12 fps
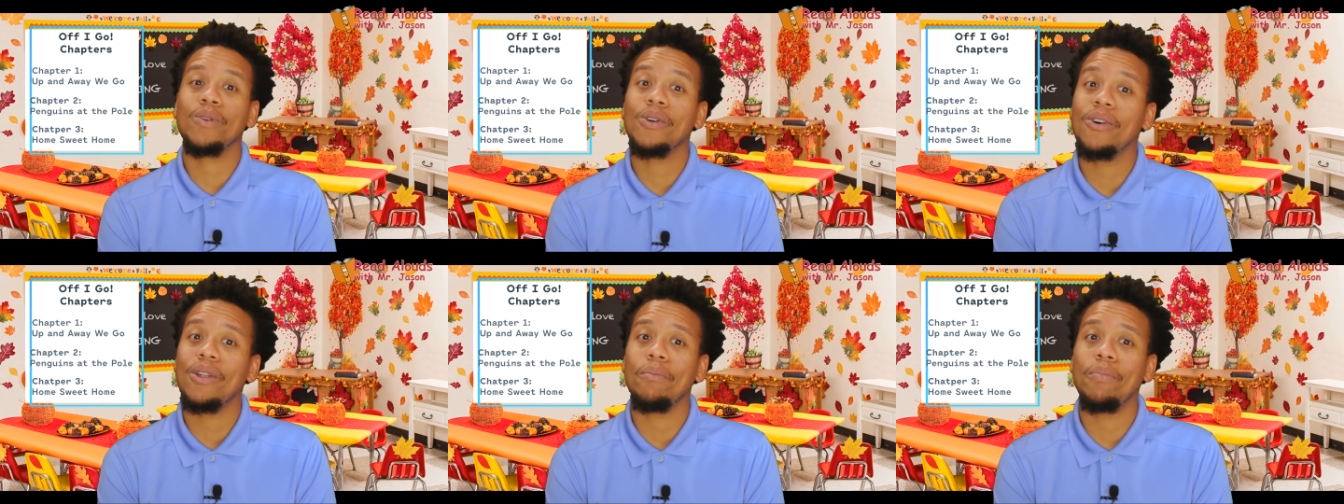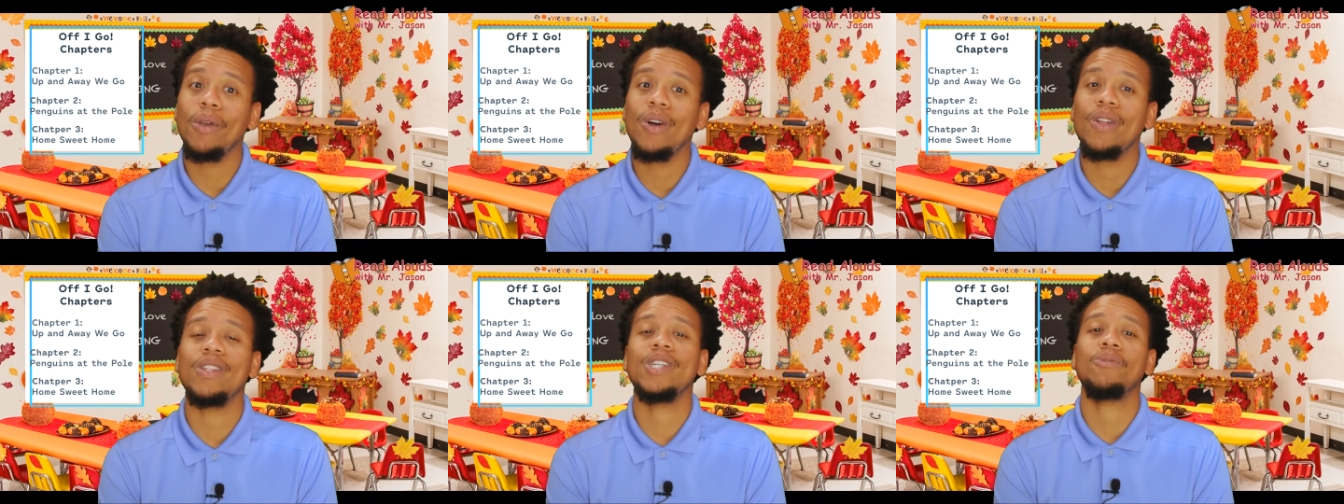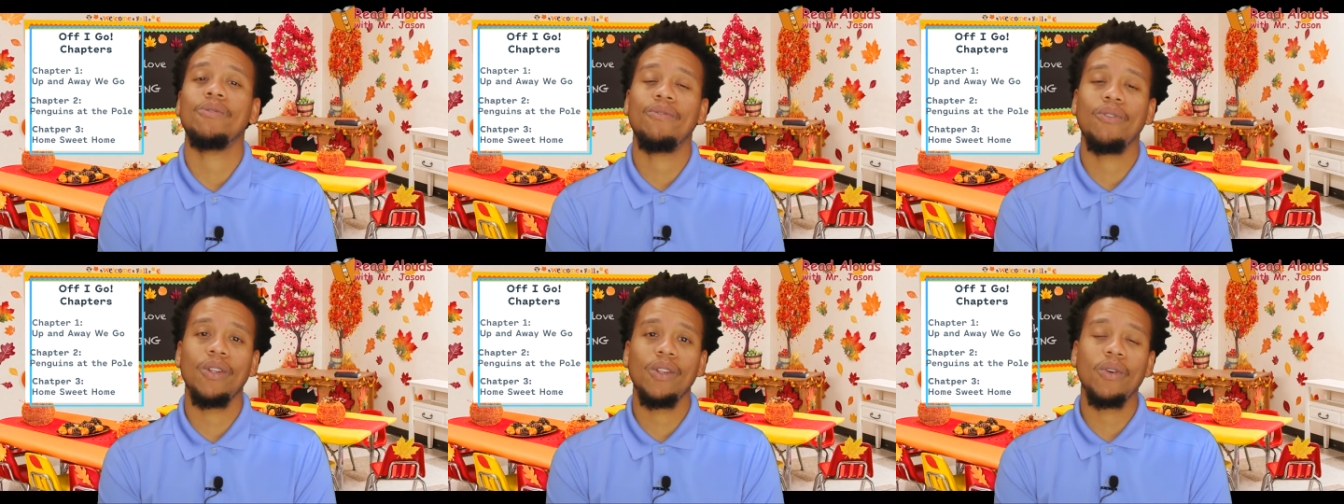we're going to be on this one
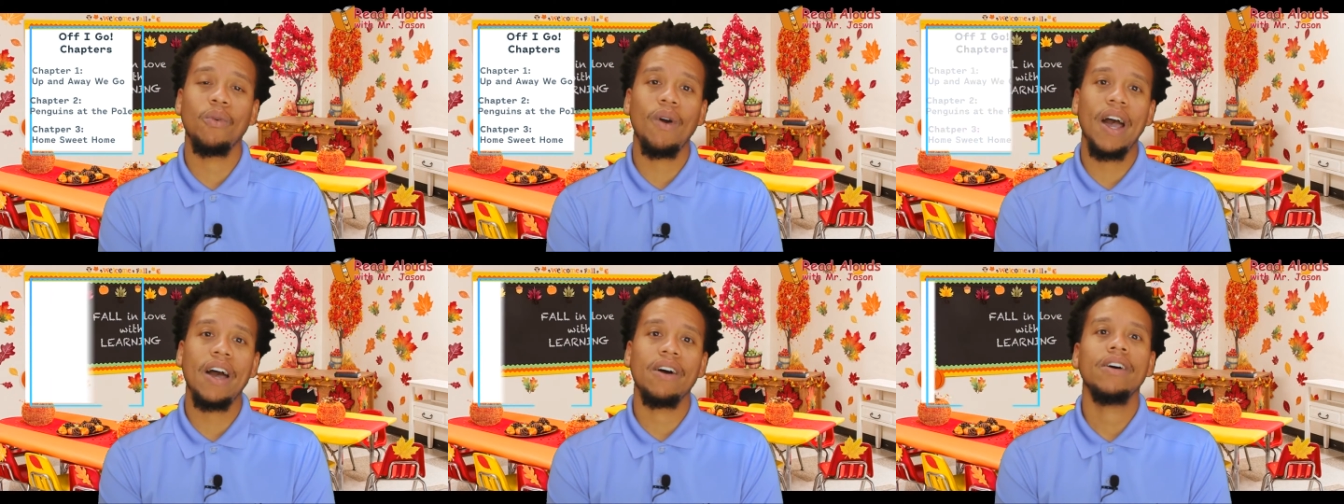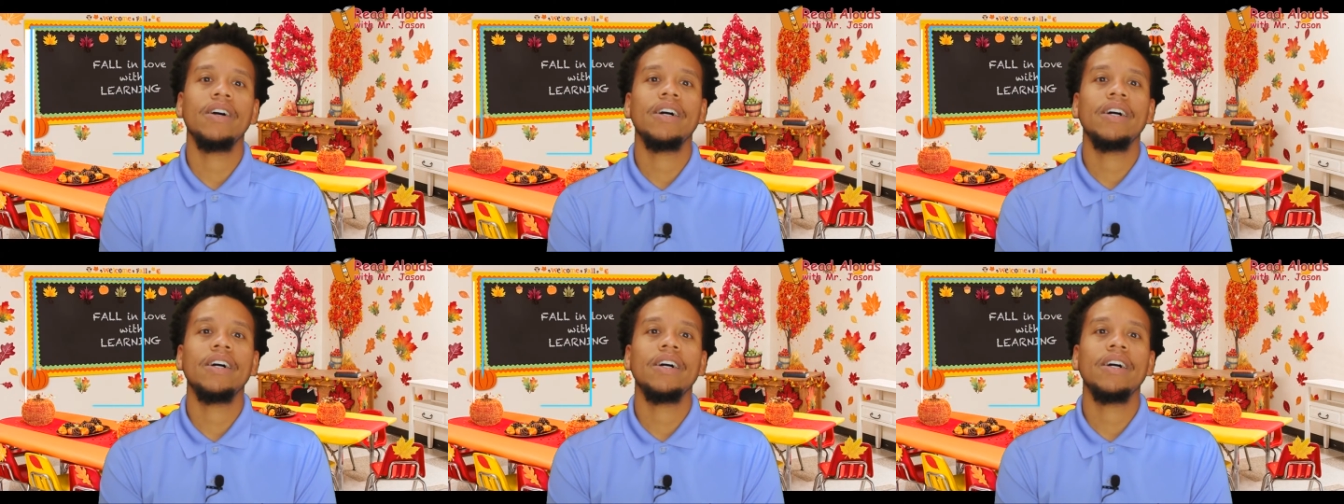for a little while.